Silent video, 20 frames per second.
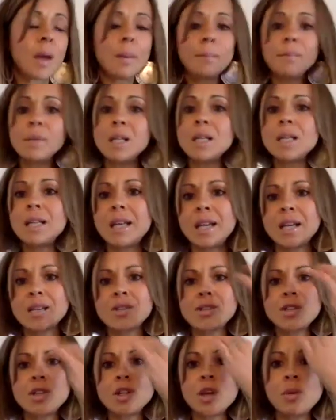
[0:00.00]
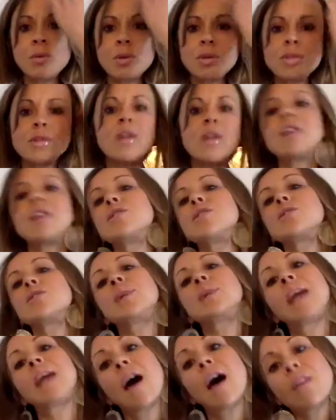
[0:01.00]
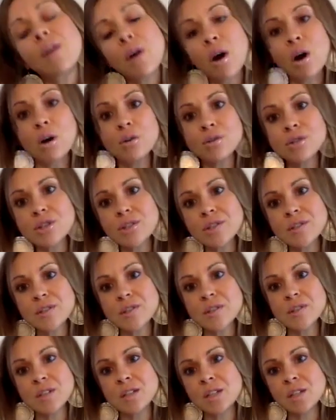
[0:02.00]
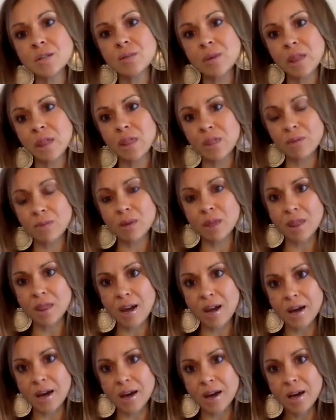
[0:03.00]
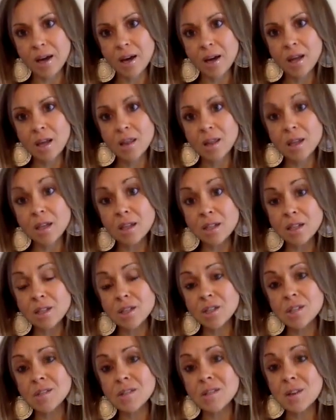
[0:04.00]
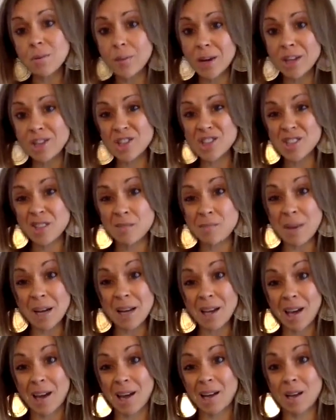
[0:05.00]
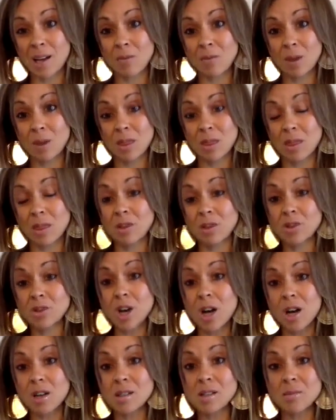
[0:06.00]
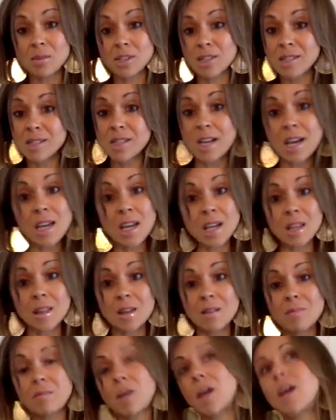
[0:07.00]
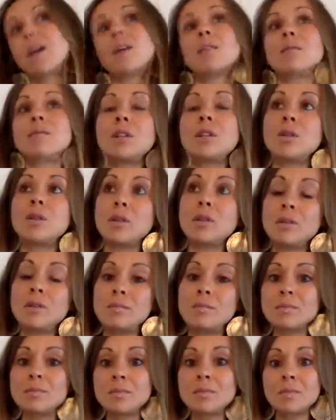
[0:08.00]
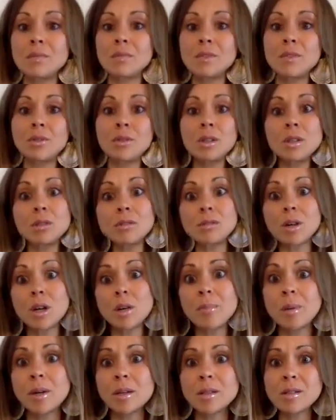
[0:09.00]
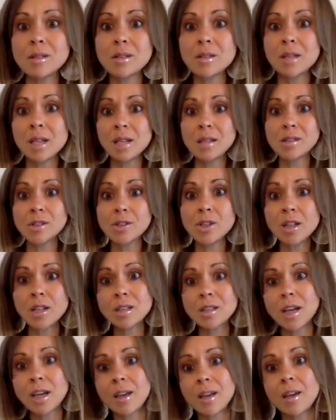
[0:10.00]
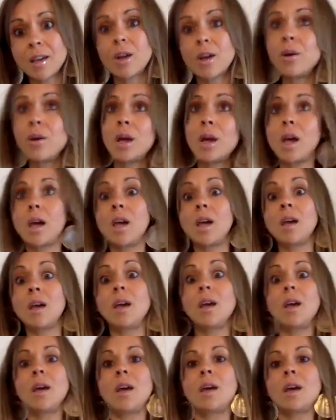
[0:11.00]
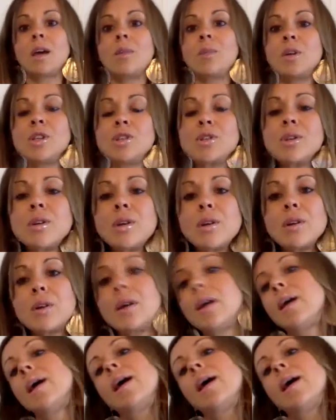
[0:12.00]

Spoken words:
Middle East. What do they do in other cultures to deal with the conditions that we're just medicating with the drugs, and we're just taking them like, good little robots. Here's a drug, take it. Okay, and we do.